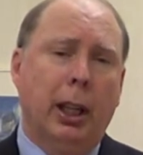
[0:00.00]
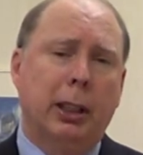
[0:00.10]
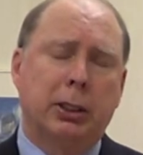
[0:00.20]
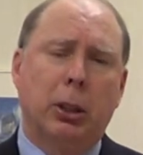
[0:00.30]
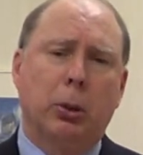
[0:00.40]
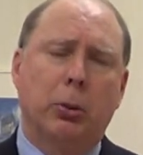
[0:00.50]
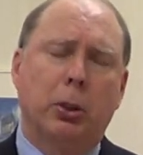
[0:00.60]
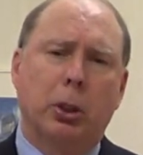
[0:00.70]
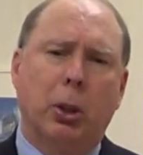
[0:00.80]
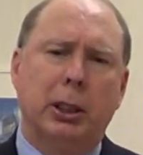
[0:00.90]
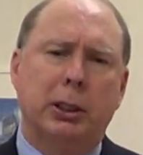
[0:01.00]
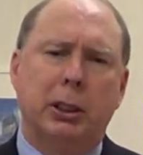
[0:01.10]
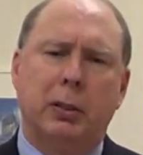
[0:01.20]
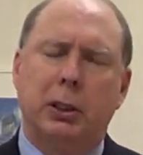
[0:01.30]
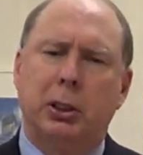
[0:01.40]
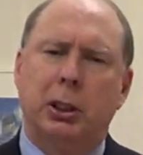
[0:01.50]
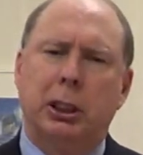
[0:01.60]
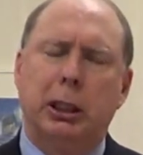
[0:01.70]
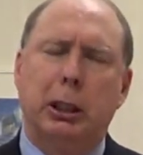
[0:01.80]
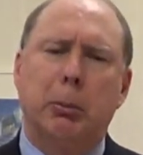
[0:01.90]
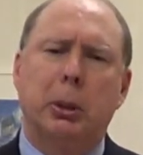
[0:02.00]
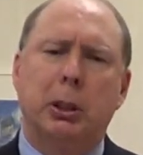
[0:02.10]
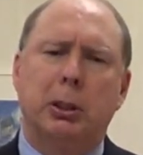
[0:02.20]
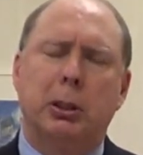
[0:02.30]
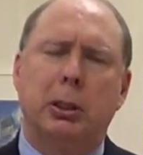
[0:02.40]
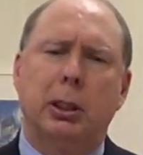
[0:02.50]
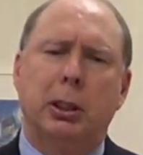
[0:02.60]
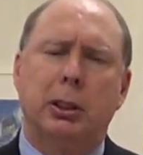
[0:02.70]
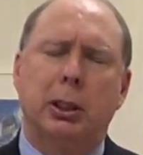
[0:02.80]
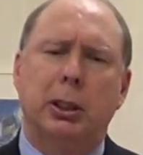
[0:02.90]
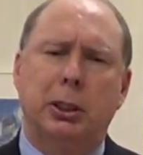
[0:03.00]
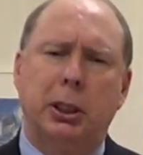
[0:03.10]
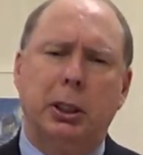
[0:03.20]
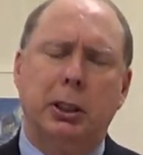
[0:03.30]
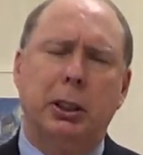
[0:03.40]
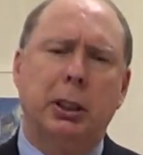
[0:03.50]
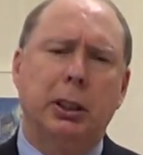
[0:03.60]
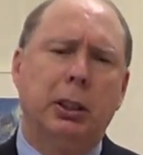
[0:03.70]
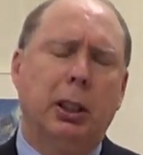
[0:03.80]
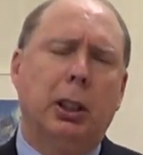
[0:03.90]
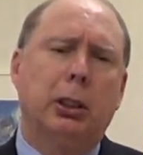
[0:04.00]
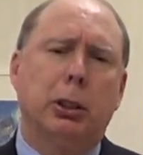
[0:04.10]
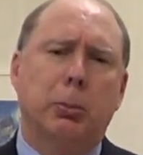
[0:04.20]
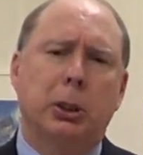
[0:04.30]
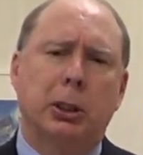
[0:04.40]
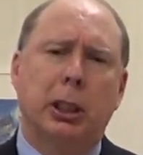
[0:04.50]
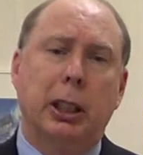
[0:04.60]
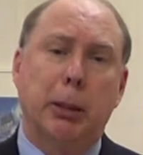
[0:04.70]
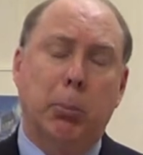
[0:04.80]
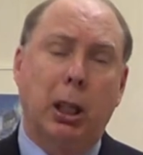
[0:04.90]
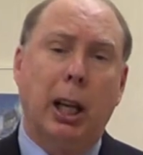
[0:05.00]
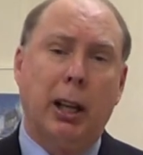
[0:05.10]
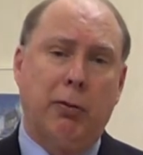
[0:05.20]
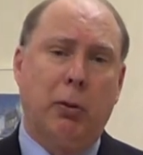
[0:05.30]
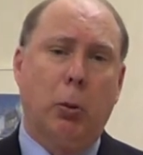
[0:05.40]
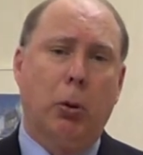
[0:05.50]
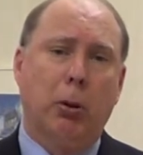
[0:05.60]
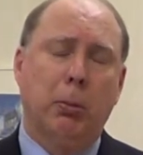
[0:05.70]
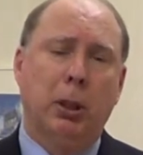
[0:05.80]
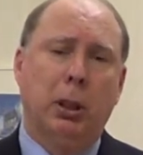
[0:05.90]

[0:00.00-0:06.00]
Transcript: And so the crisis intervention team is, is intended to present a platform